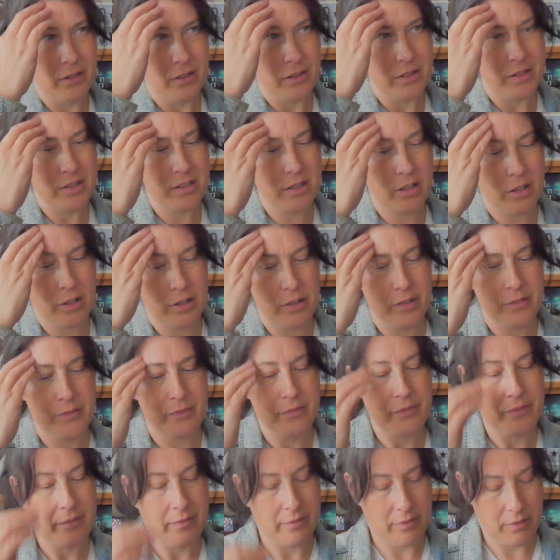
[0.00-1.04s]
So
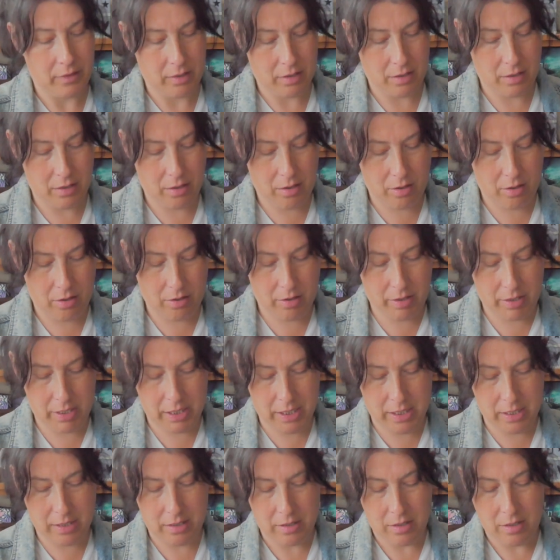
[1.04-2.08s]

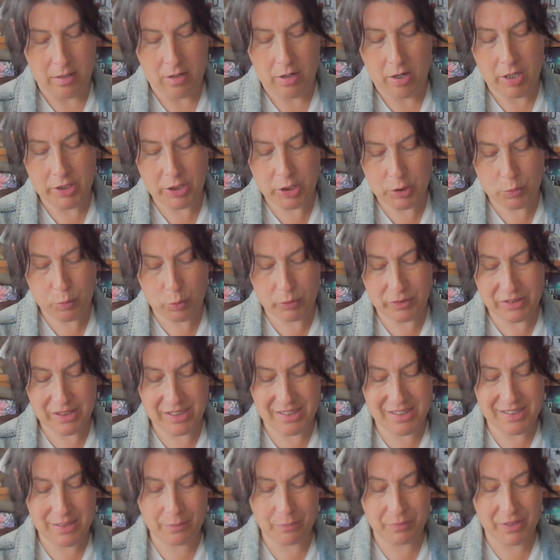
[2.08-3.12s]
I just wanted
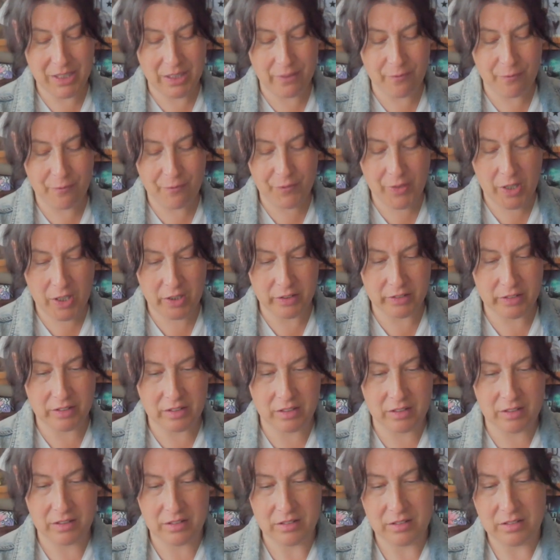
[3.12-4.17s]
something
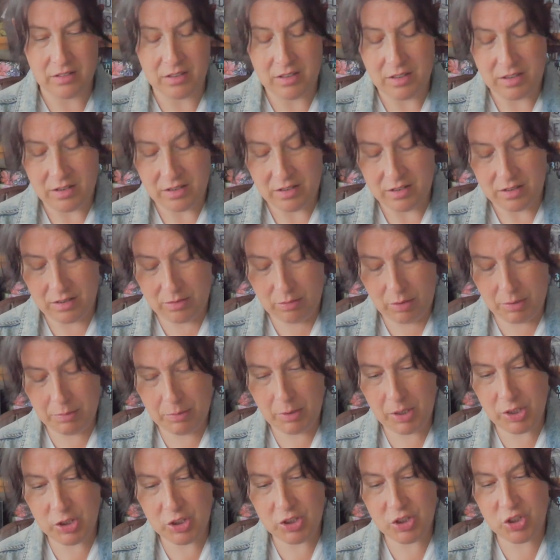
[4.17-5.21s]
fun. So I
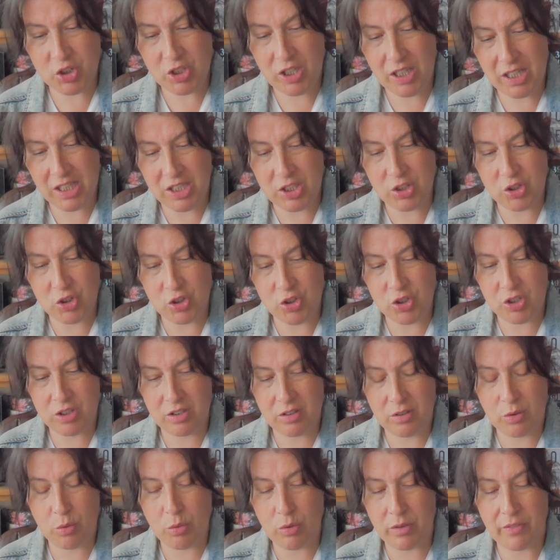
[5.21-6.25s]
might just change
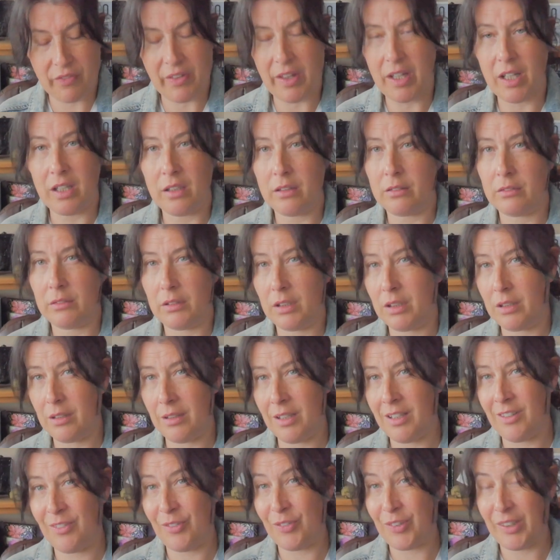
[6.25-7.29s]
all of that
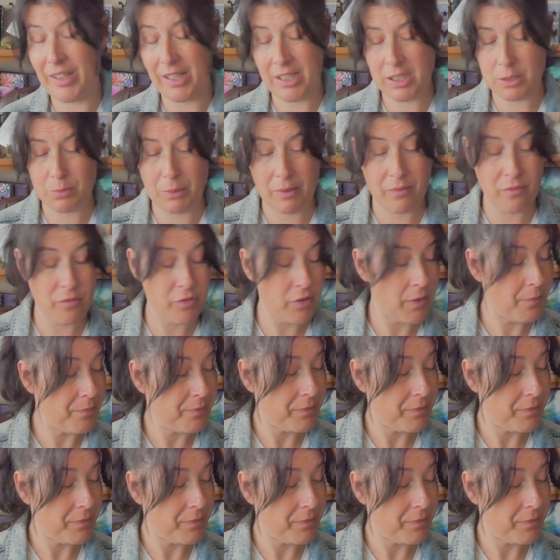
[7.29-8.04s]
for next month.